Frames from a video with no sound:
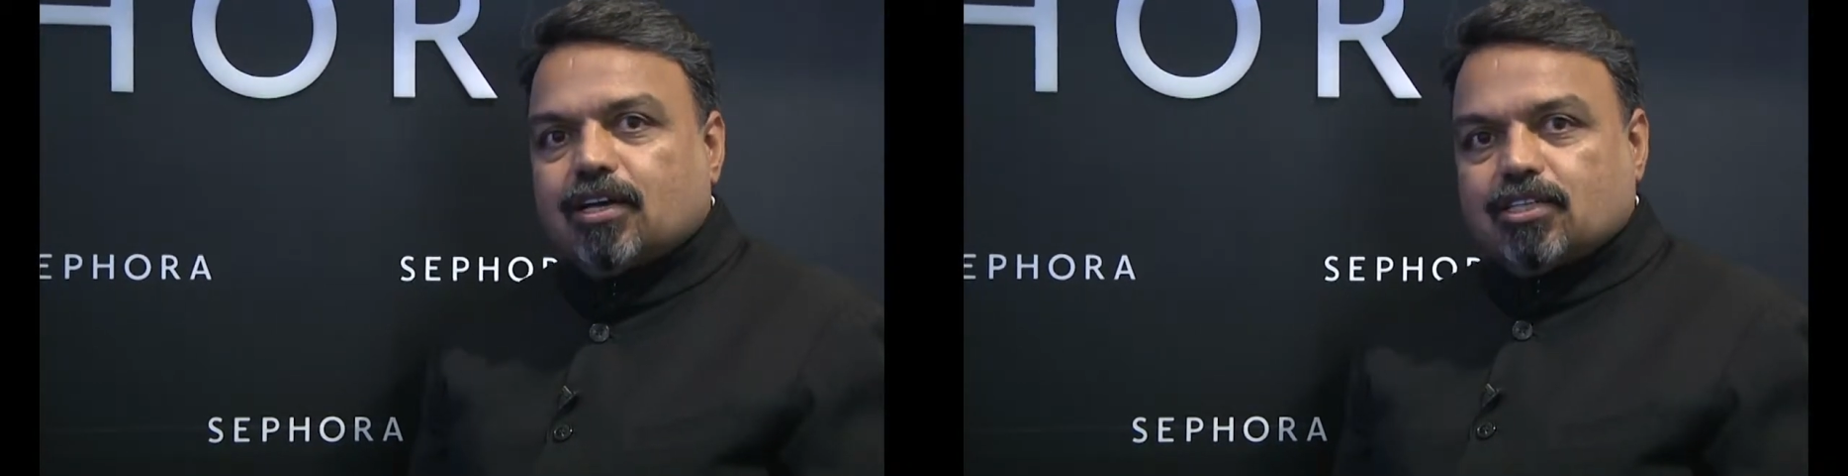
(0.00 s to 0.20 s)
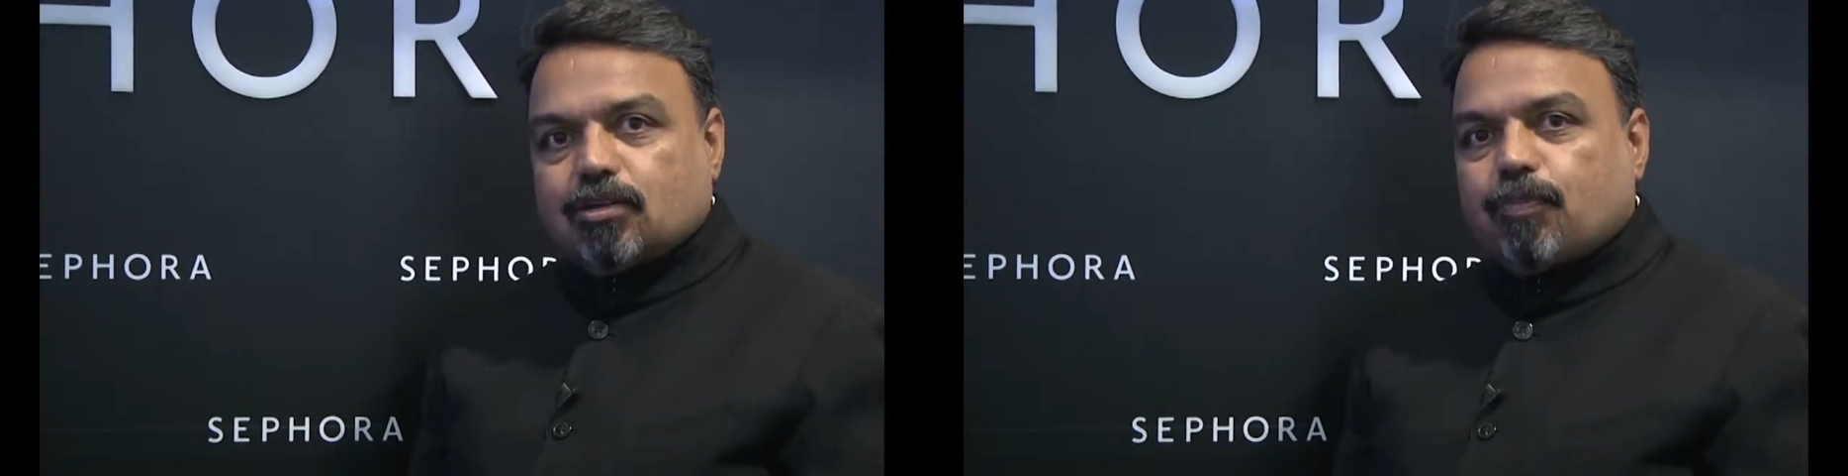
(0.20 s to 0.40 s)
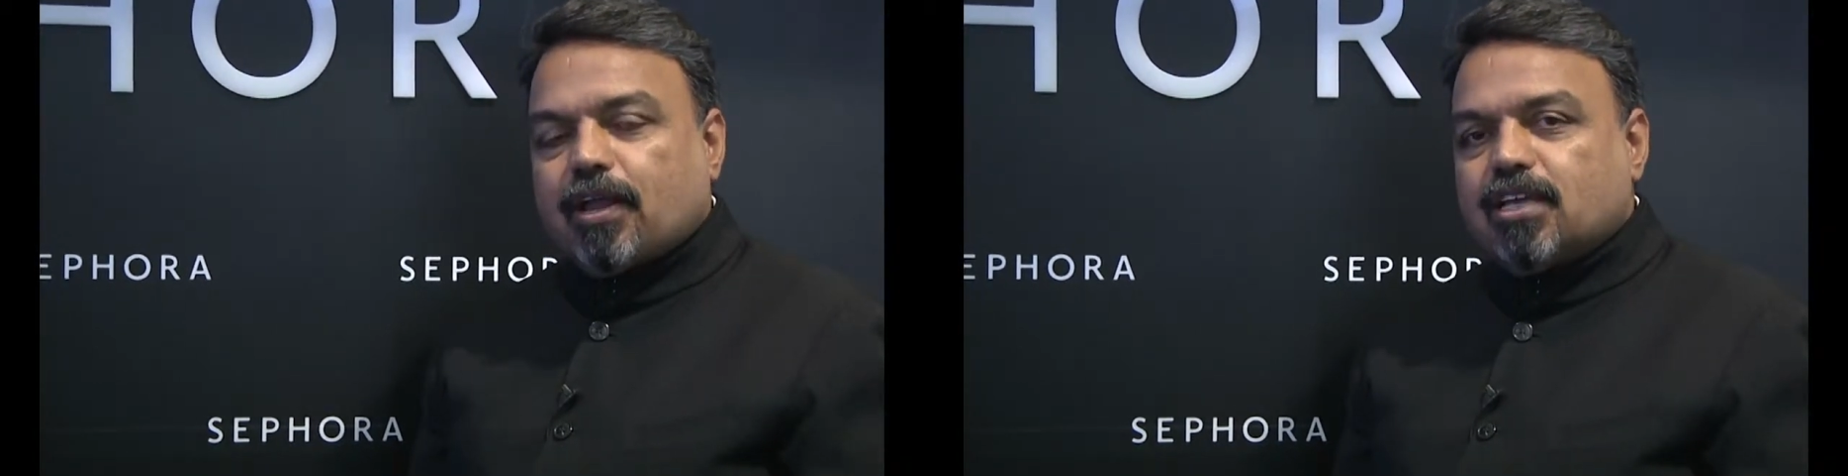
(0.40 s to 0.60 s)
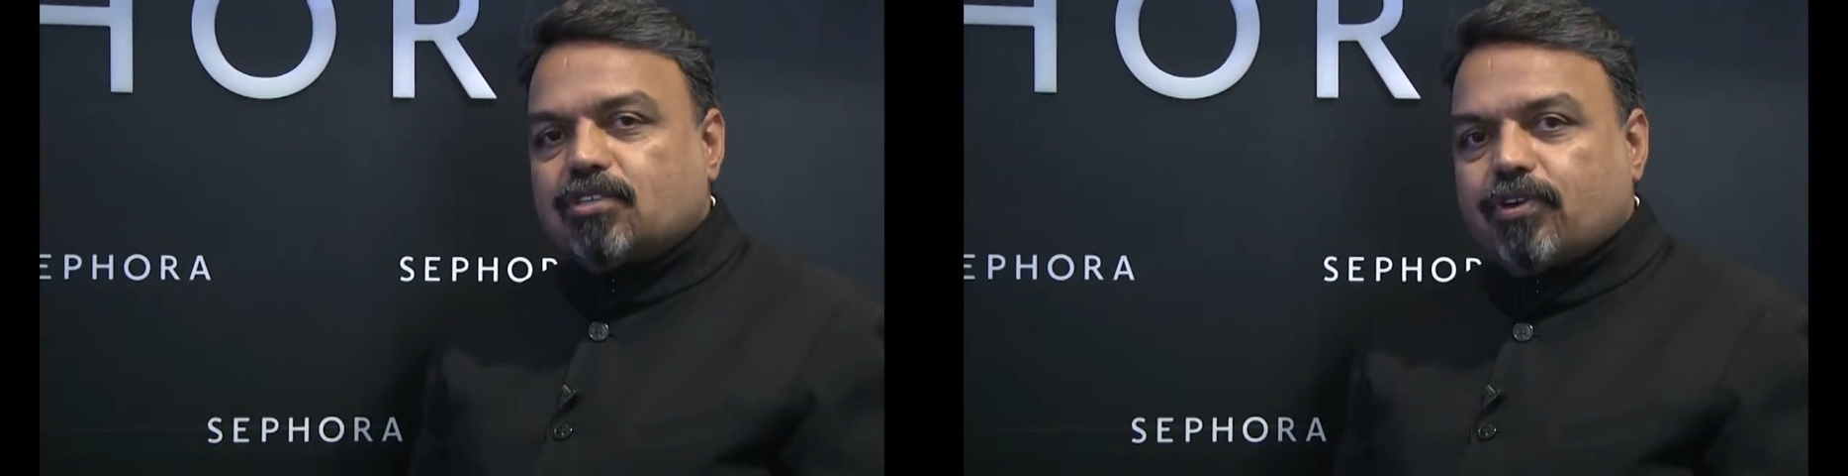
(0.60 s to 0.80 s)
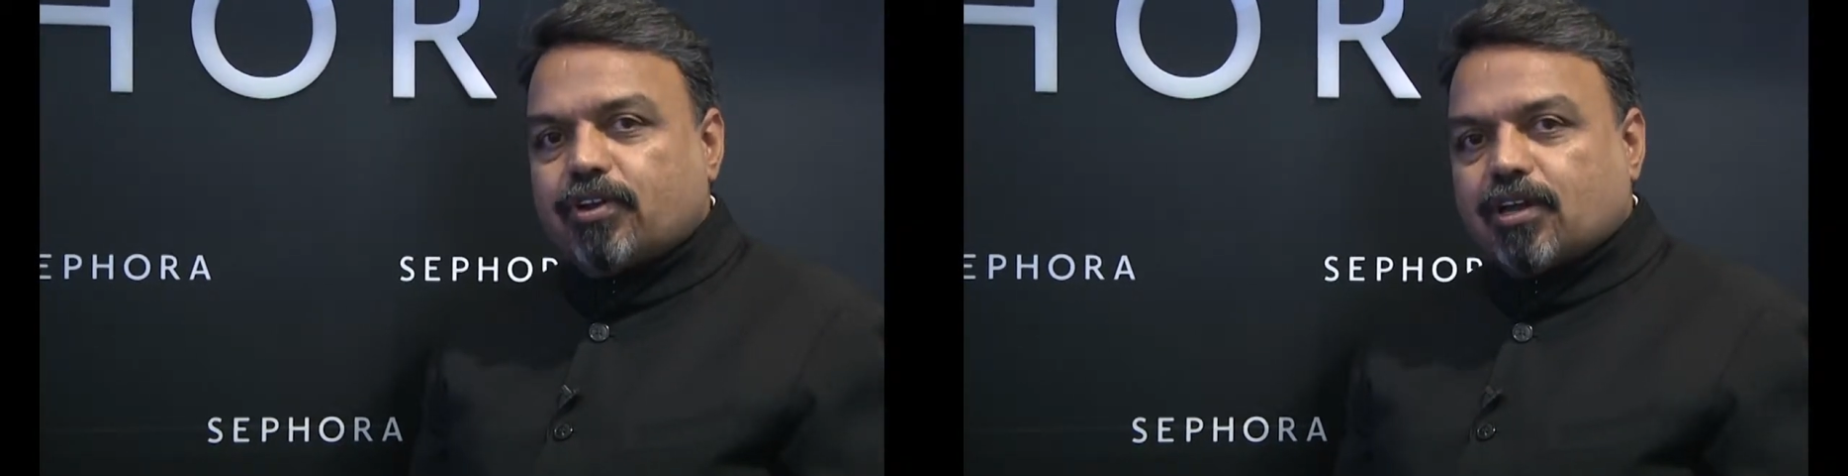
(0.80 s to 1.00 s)
is a
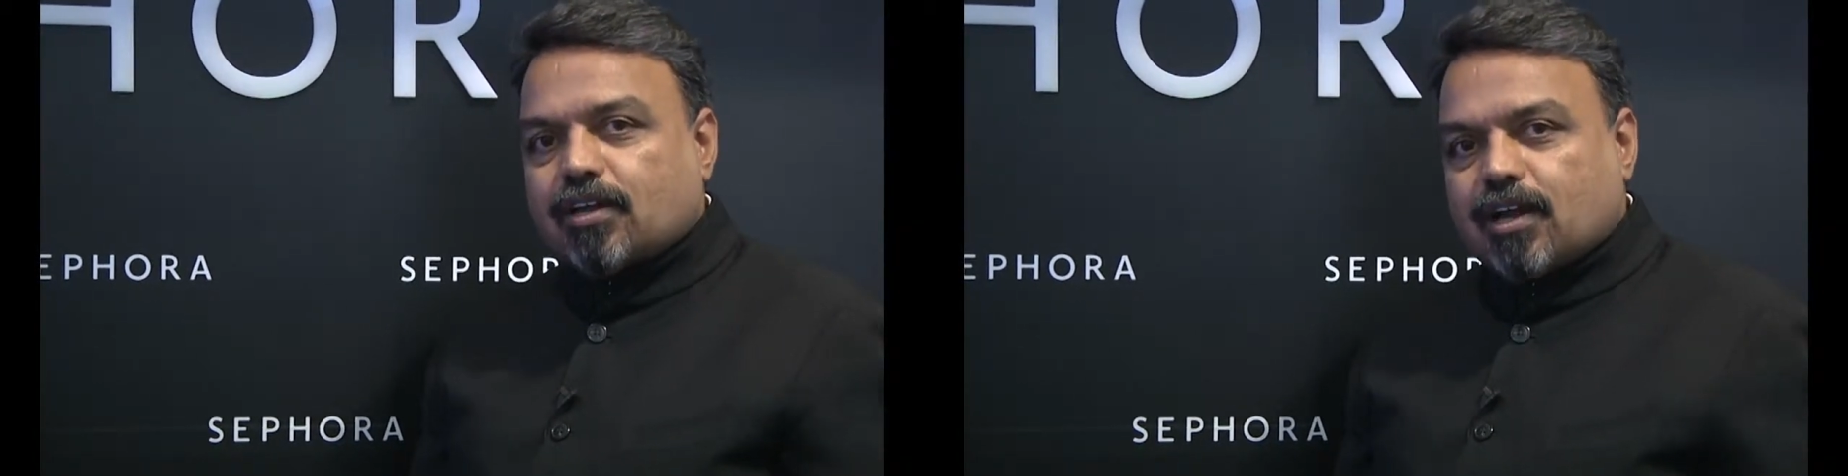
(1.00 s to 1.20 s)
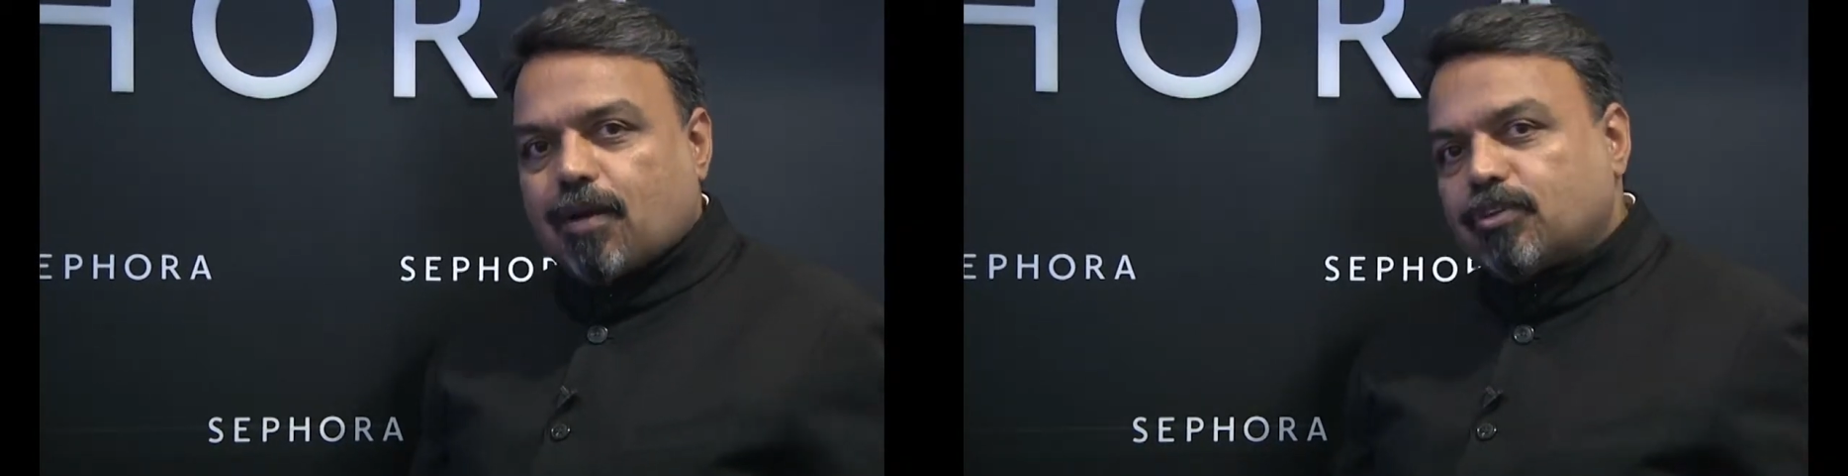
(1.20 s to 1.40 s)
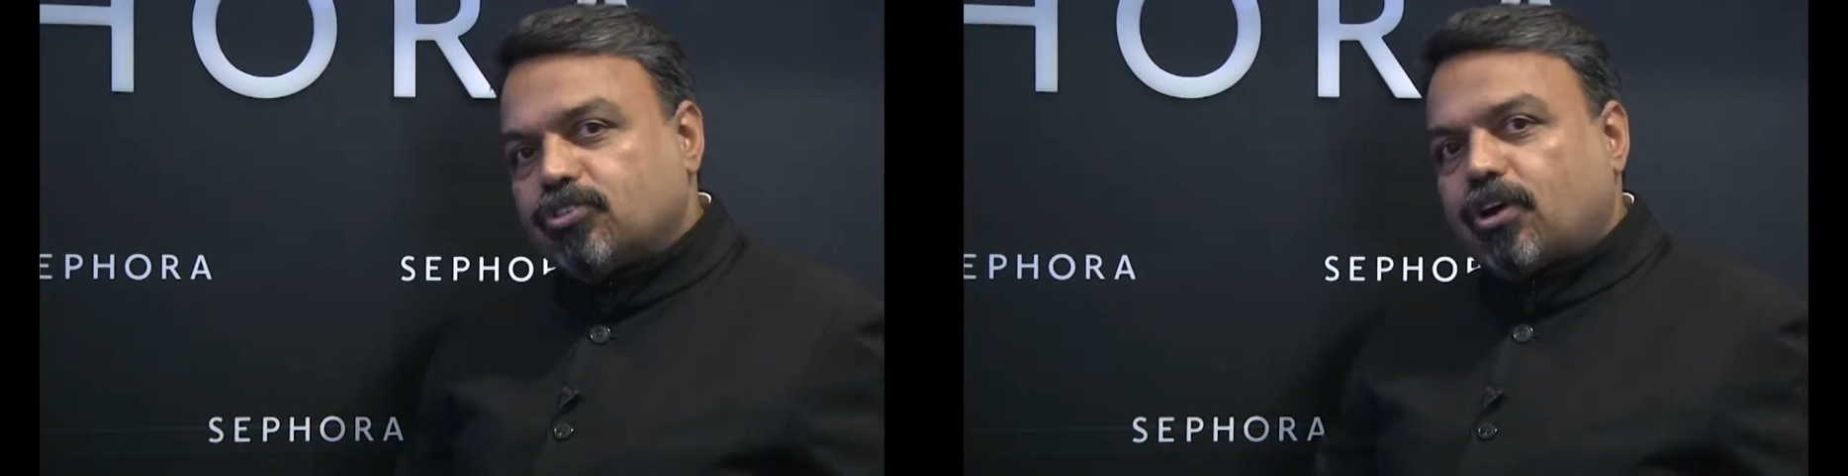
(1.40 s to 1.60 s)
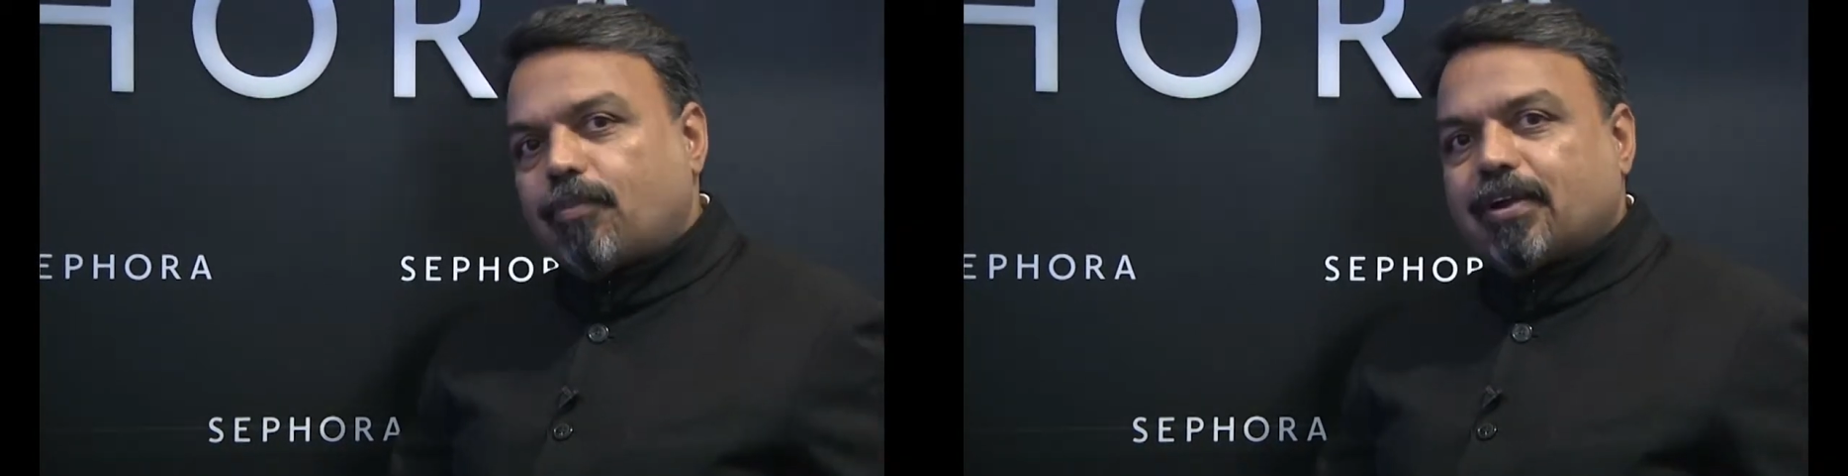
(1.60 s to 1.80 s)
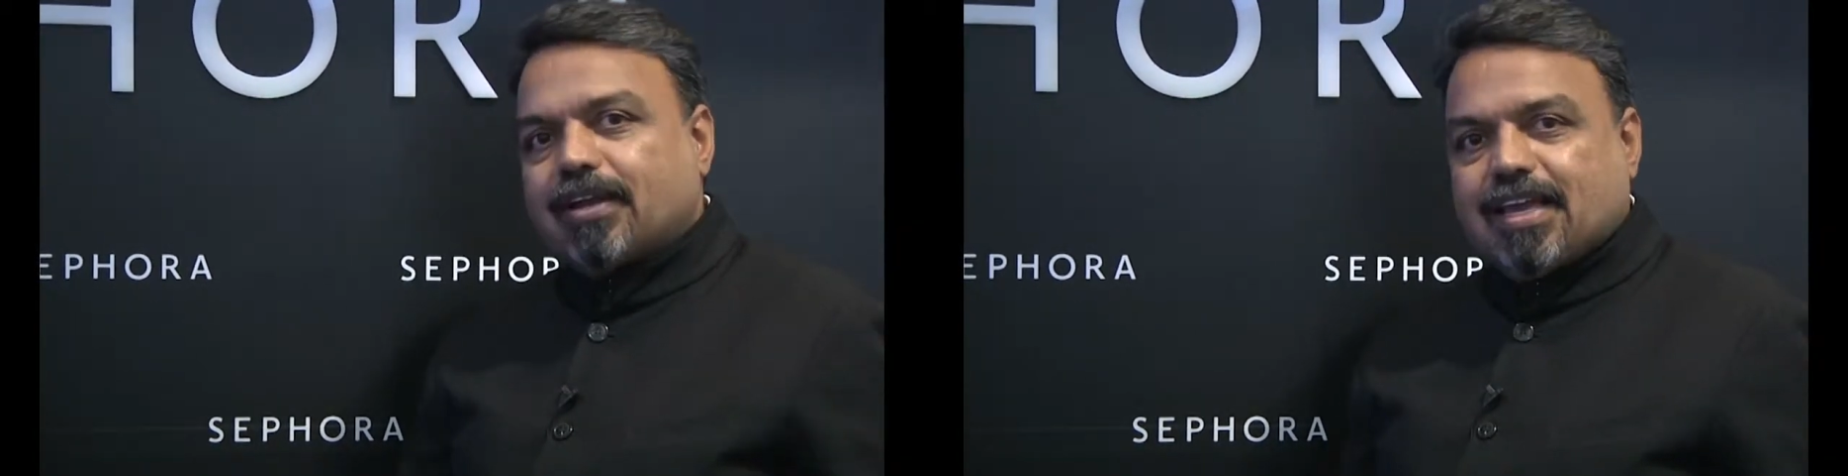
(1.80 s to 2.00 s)
place where you can come and shop at